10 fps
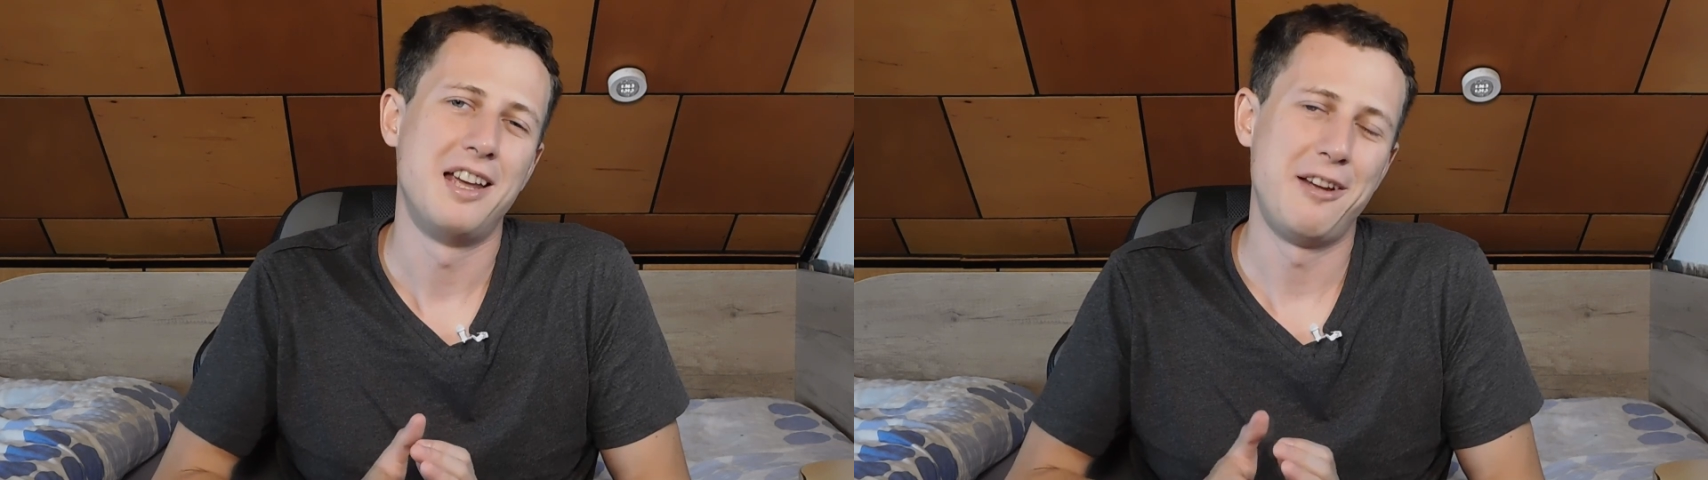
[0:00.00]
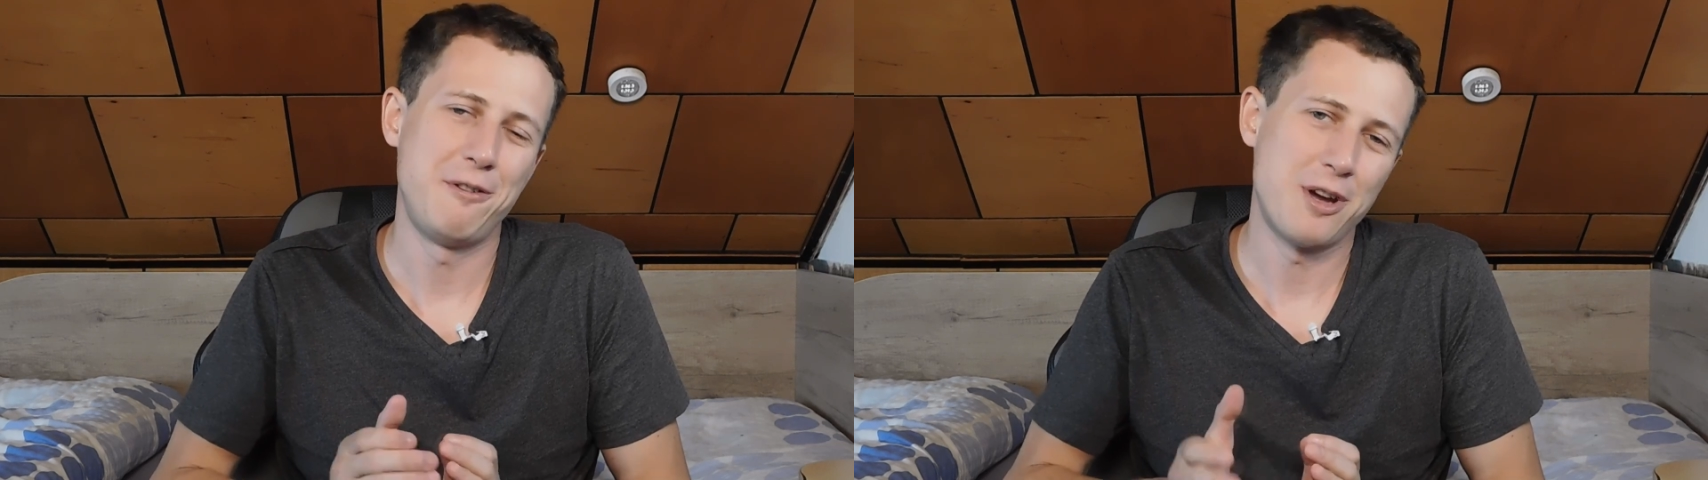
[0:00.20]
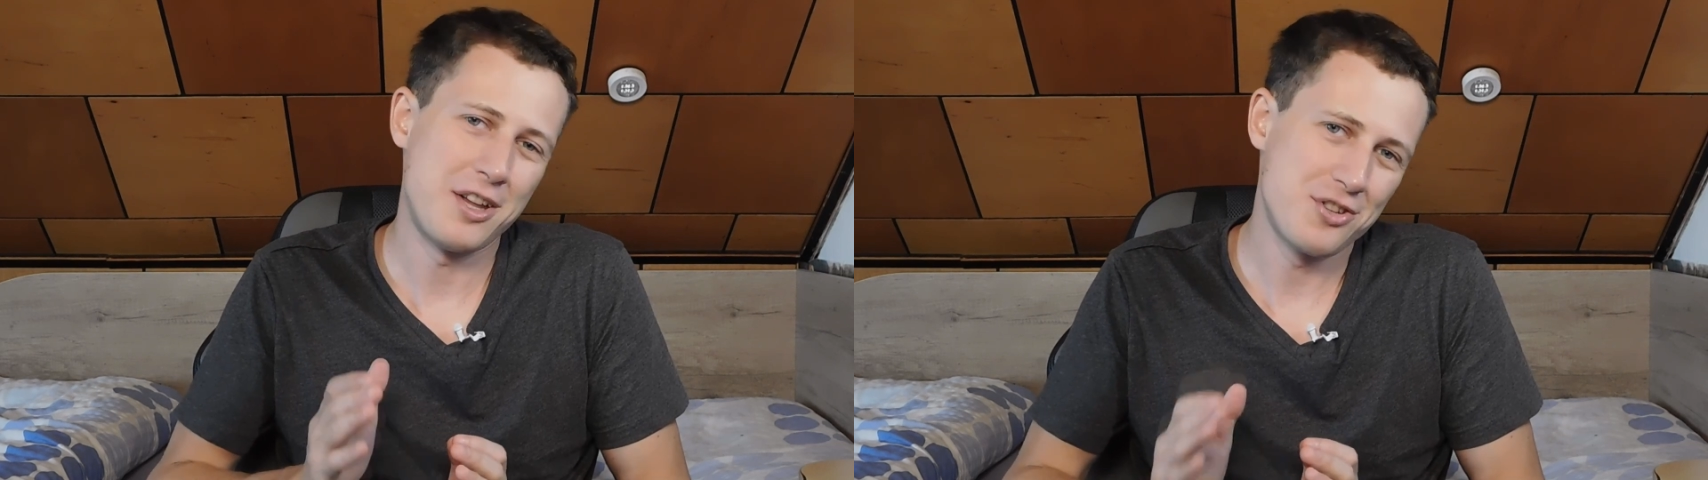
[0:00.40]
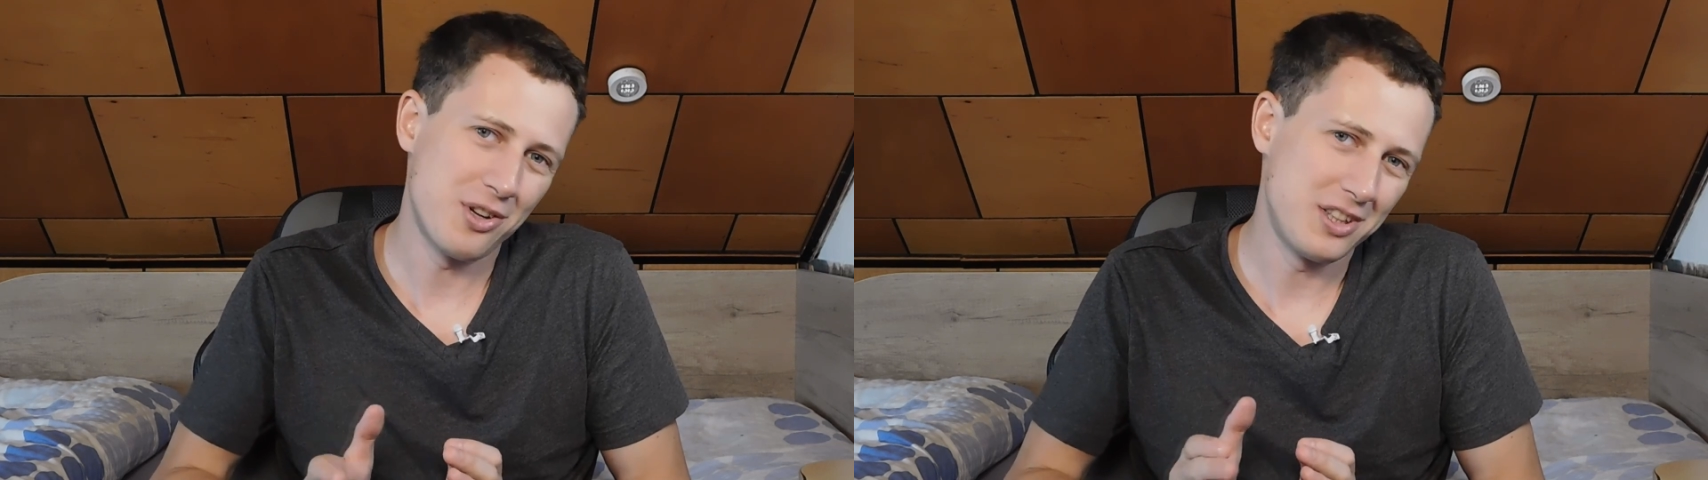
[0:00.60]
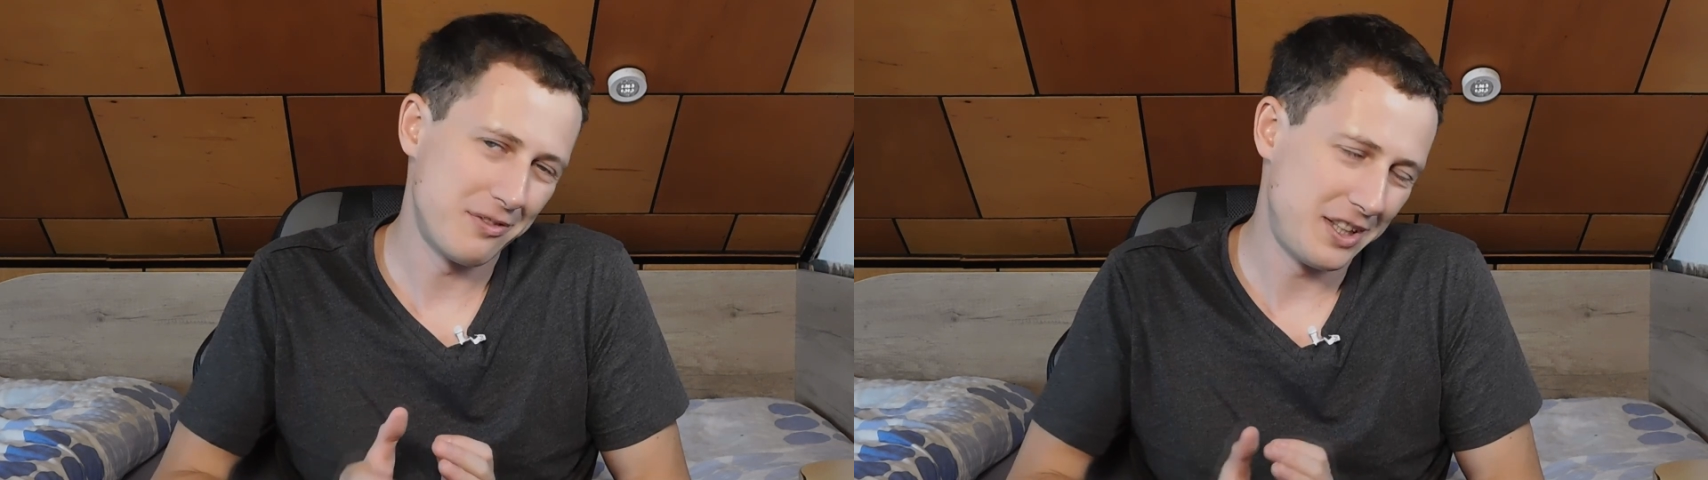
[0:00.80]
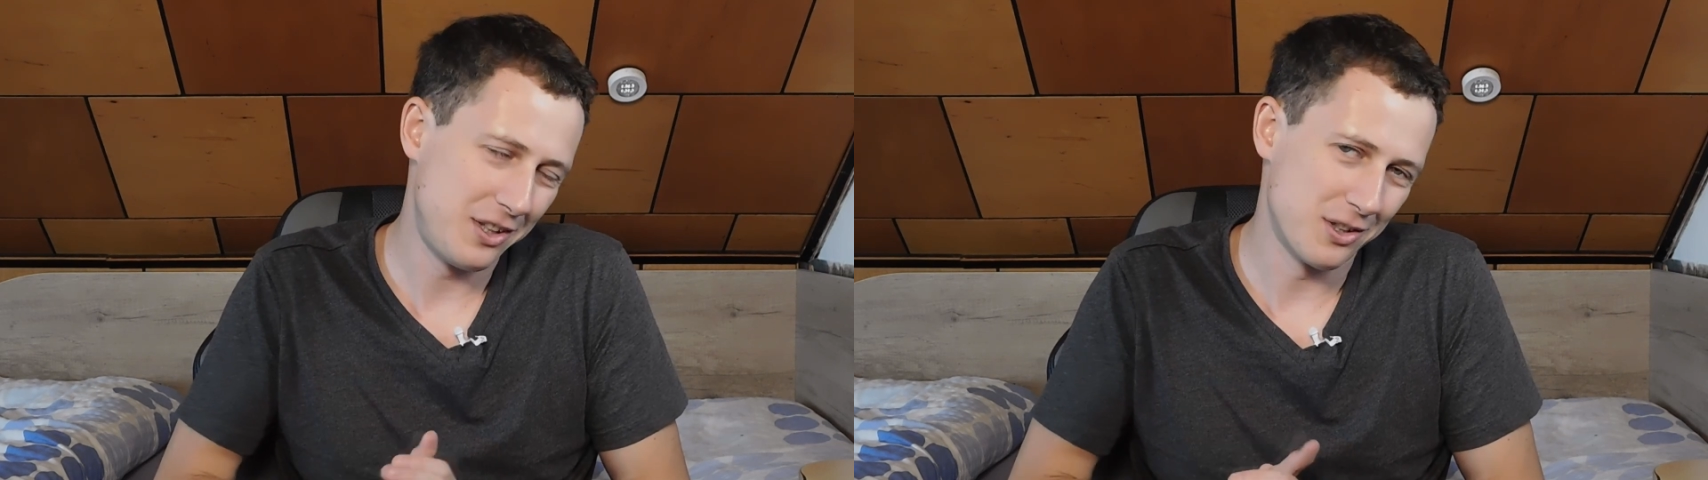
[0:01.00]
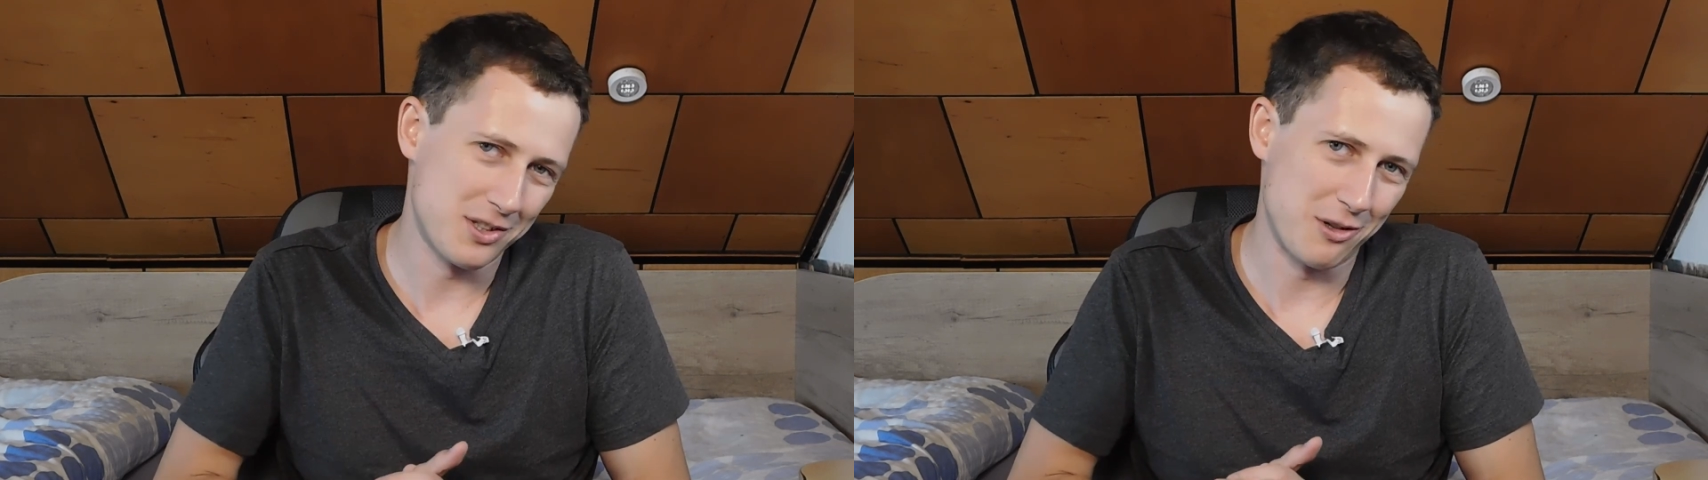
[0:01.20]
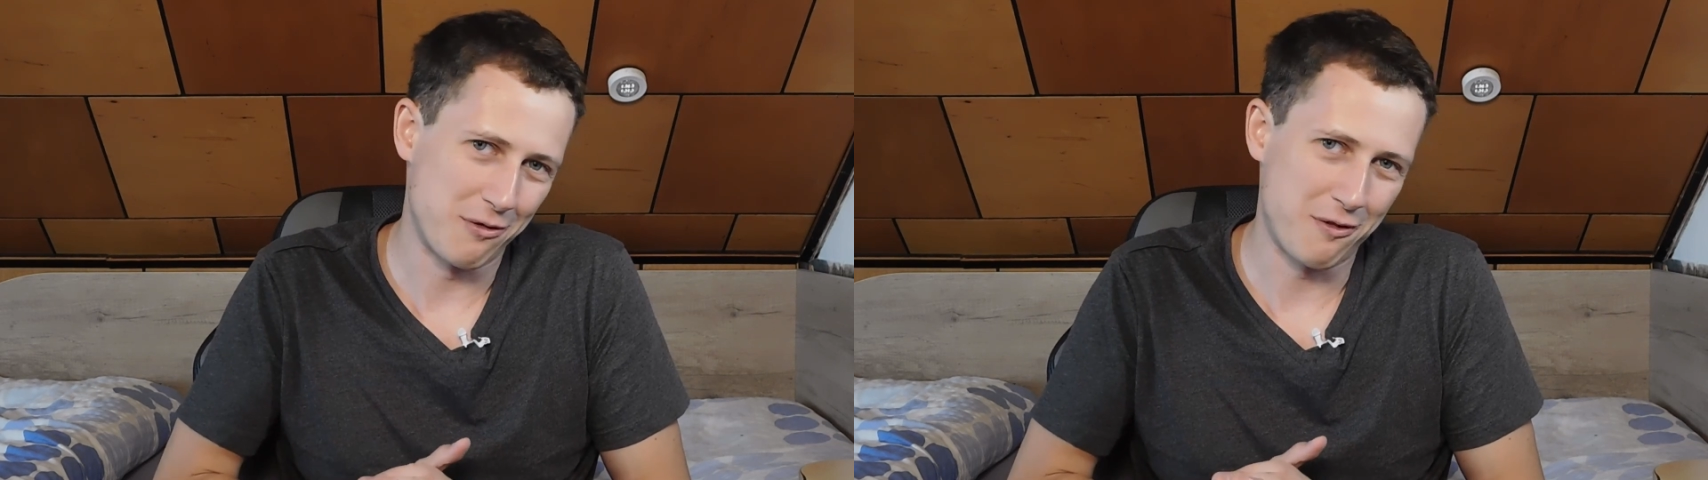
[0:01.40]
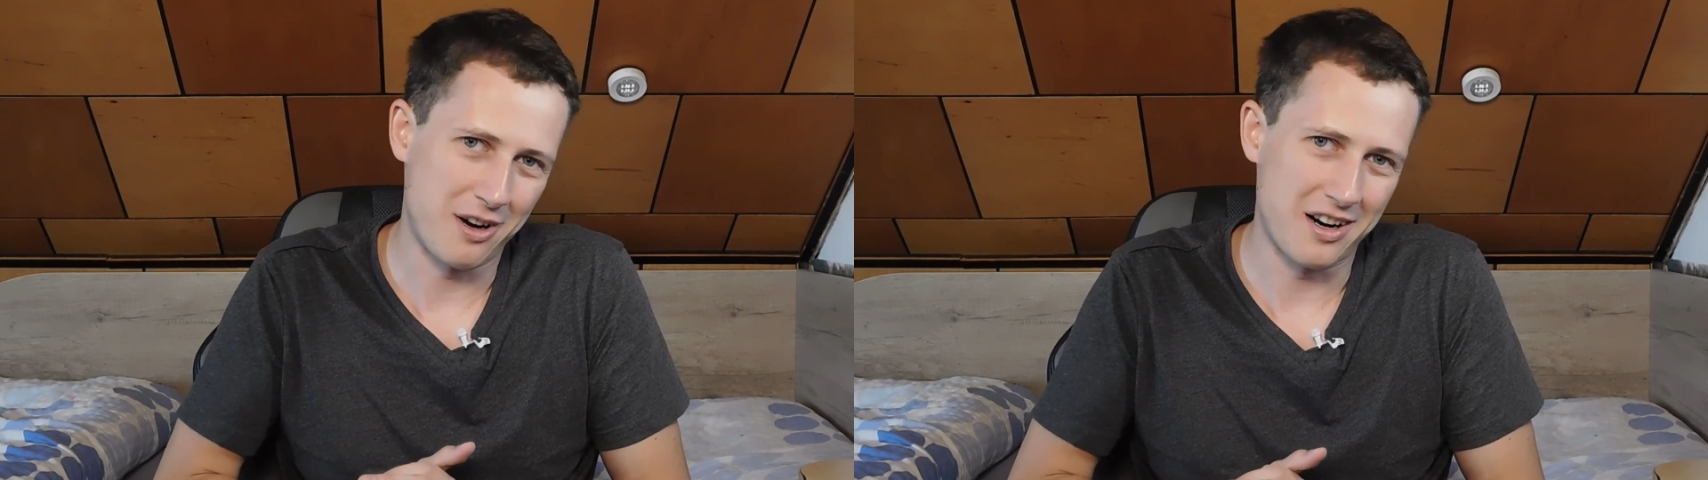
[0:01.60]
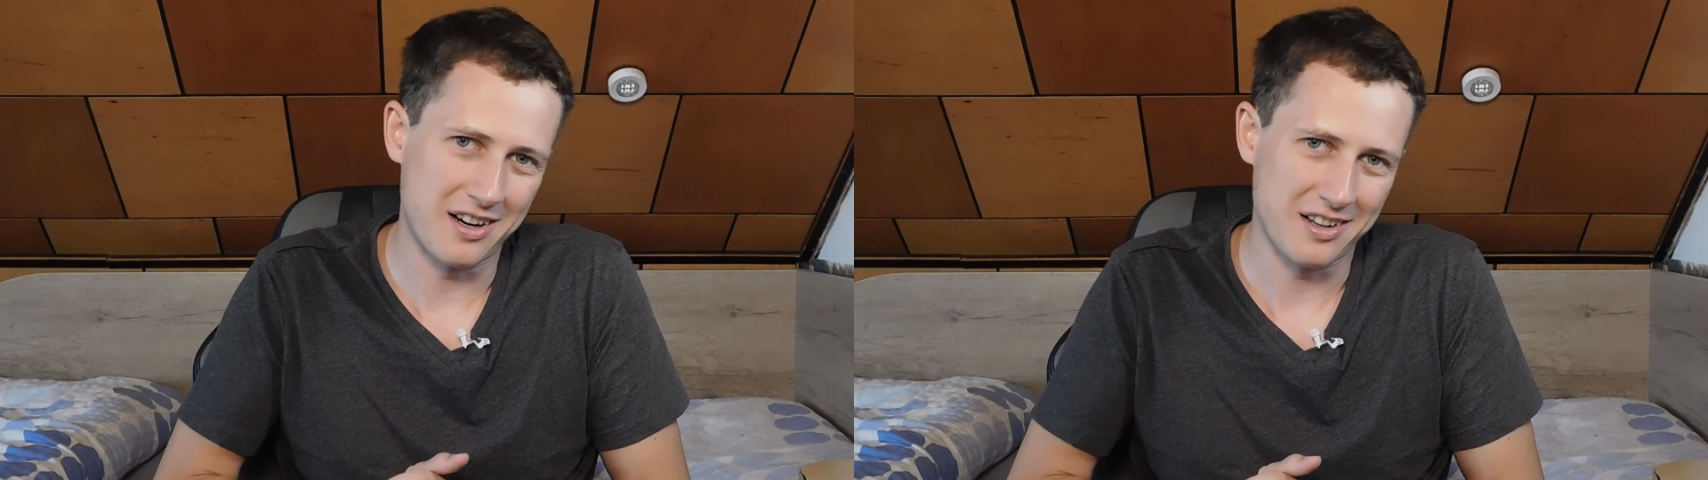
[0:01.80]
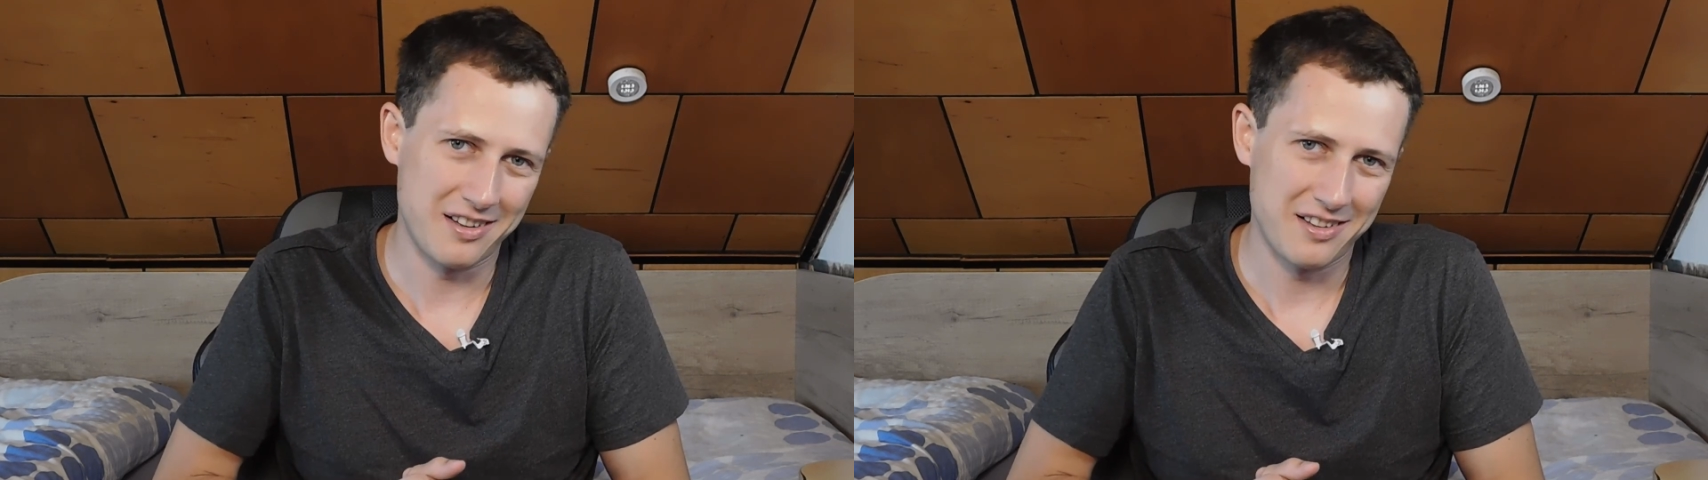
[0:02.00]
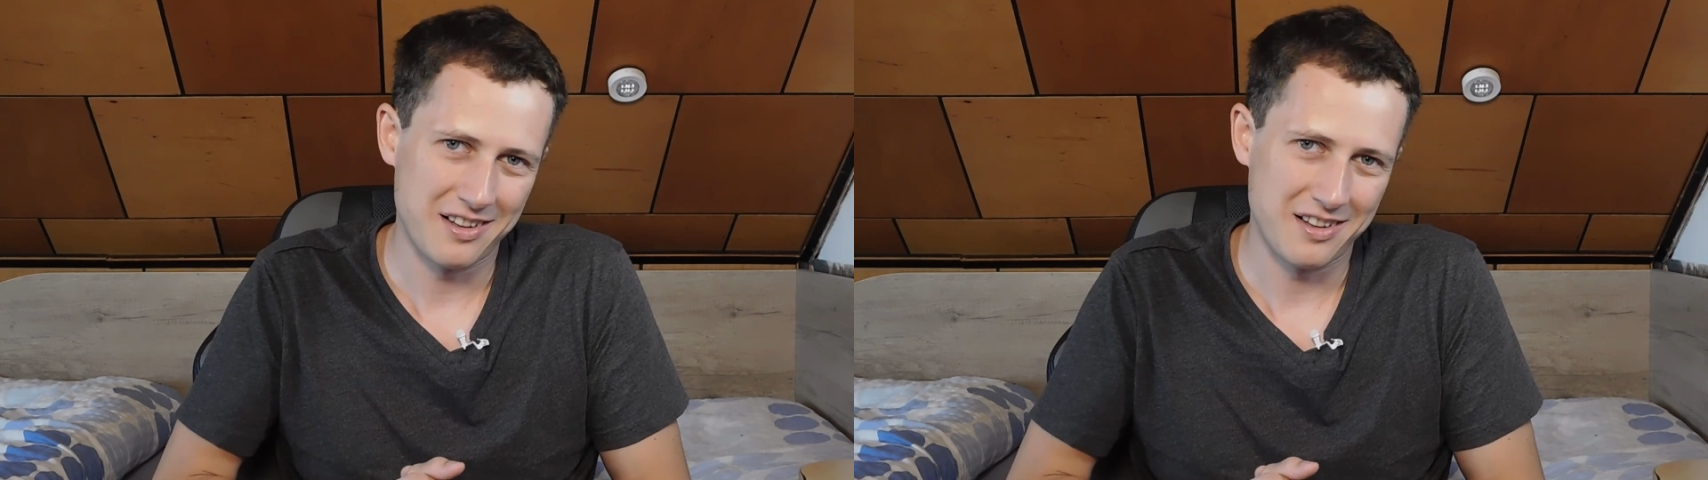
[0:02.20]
if you enjoyed the video so far,